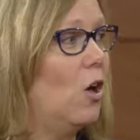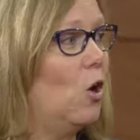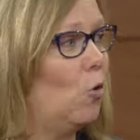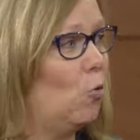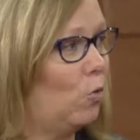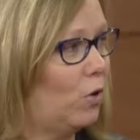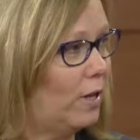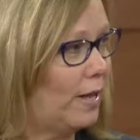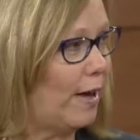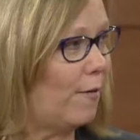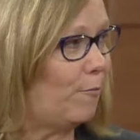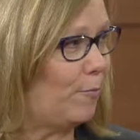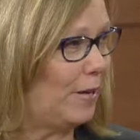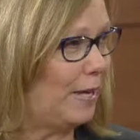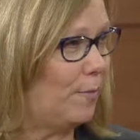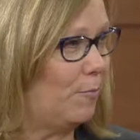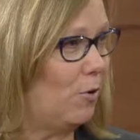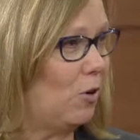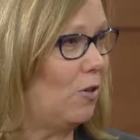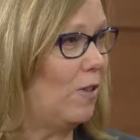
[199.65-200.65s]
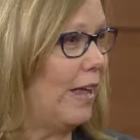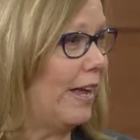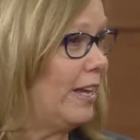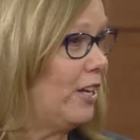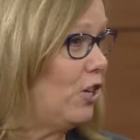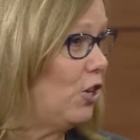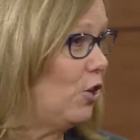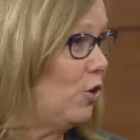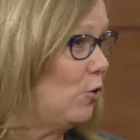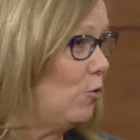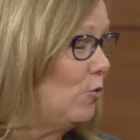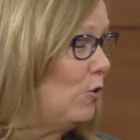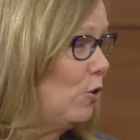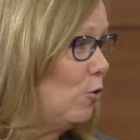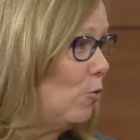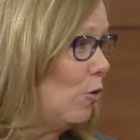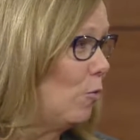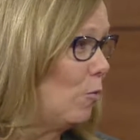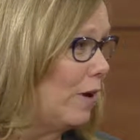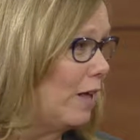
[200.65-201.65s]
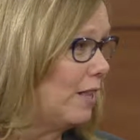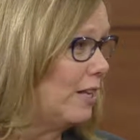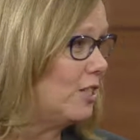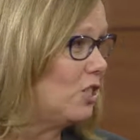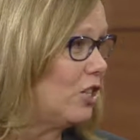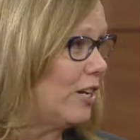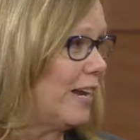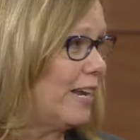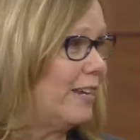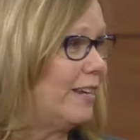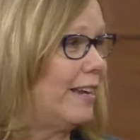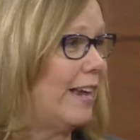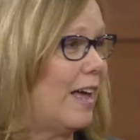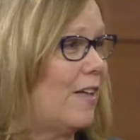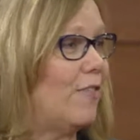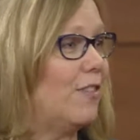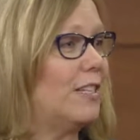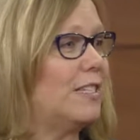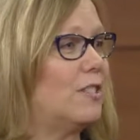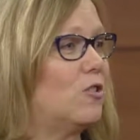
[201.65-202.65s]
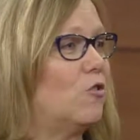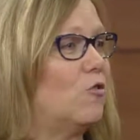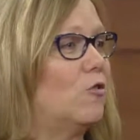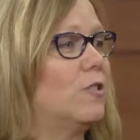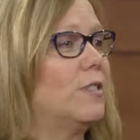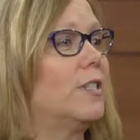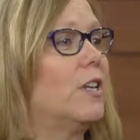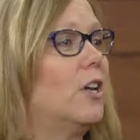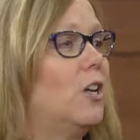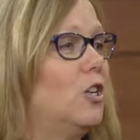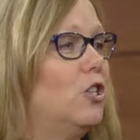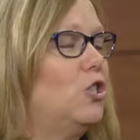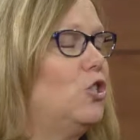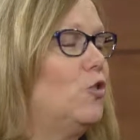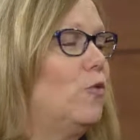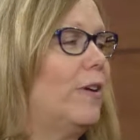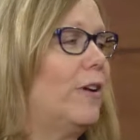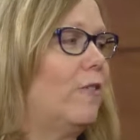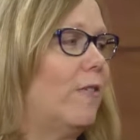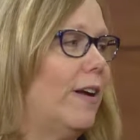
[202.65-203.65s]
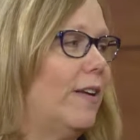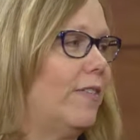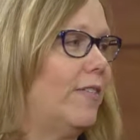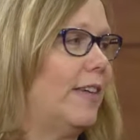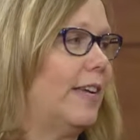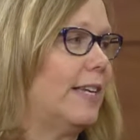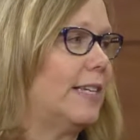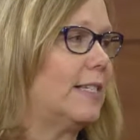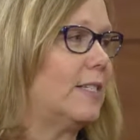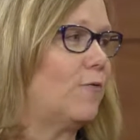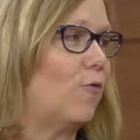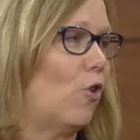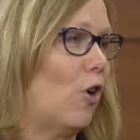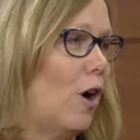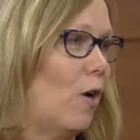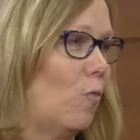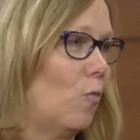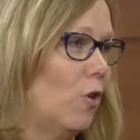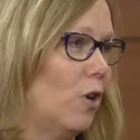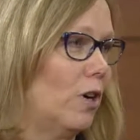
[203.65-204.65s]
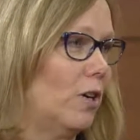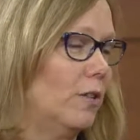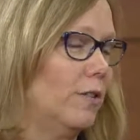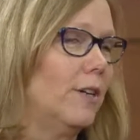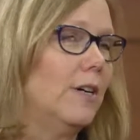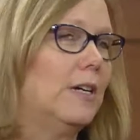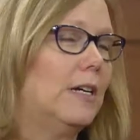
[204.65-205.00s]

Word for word: we'll have people like you who are well educated in Catholic schools doing great things for our world.